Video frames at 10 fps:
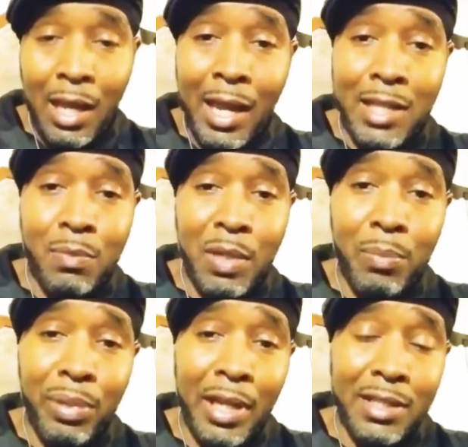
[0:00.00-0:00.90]
has been
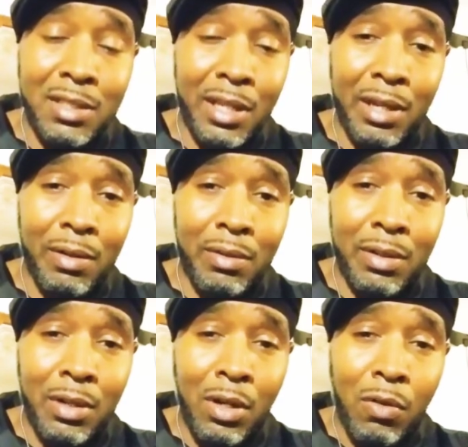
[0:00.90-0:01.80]
placed there
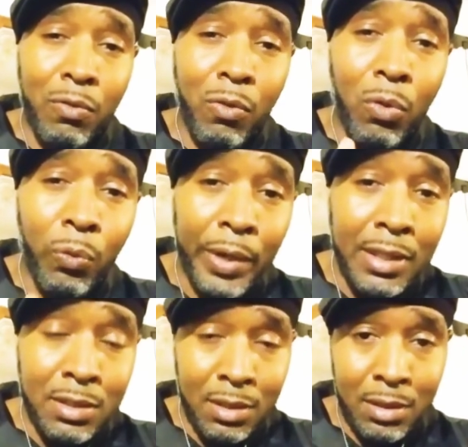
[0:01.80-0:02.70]
for a
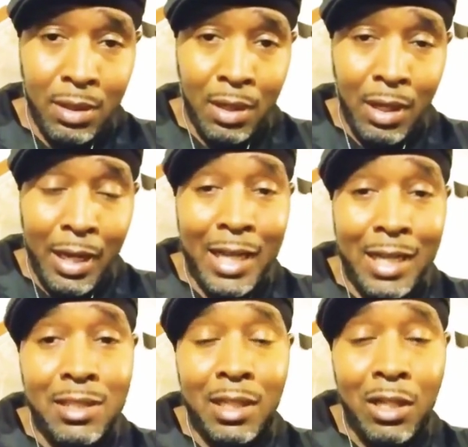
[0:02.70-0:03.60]
reason, and
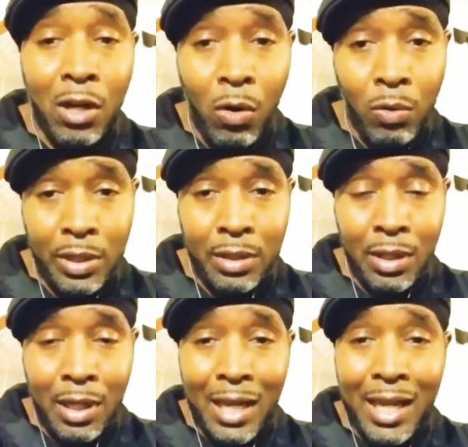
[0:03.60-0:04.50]
it's encoded
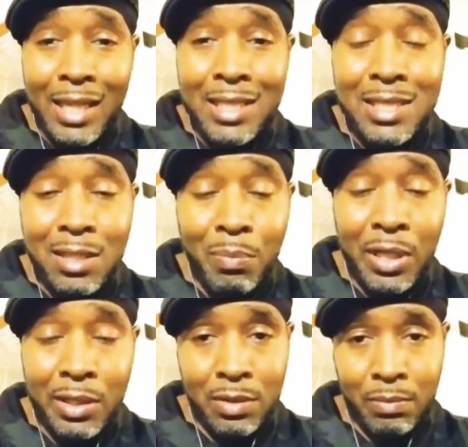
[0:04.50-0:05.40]
in the
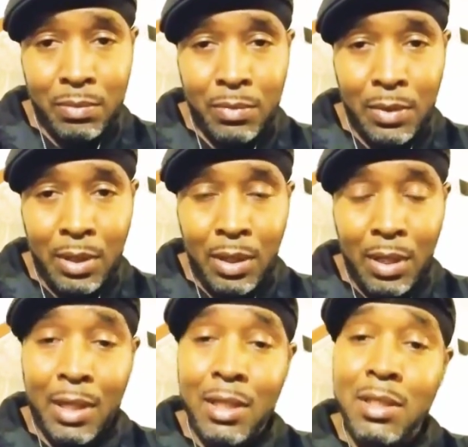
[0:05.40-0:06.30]
symbolism
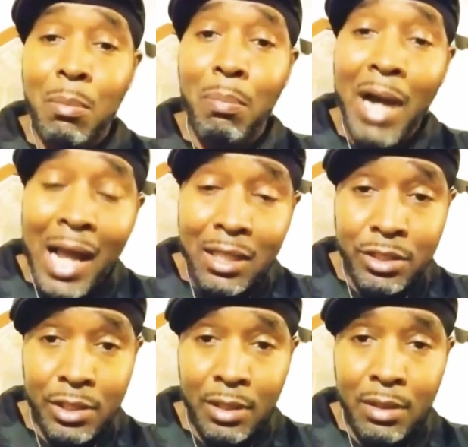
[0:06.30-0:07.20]
and the
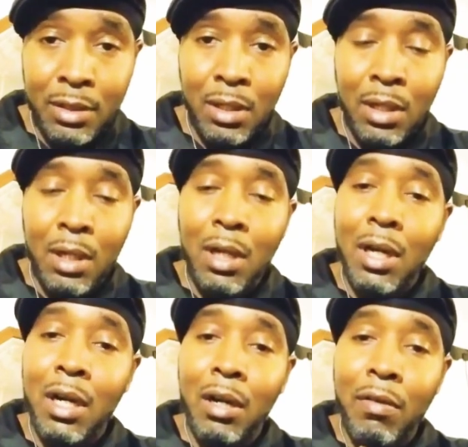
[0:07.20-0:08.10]
symbology
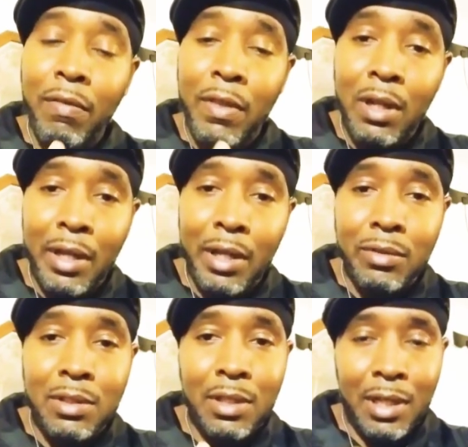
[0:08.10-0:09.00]
of the
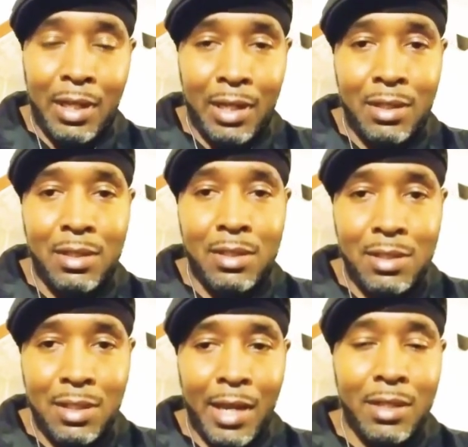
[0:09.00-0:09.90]
letters in
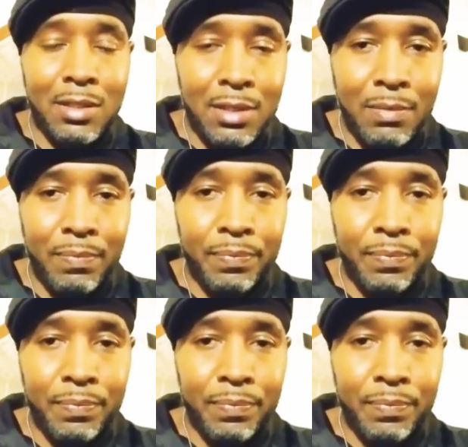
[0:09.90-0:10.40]
sex.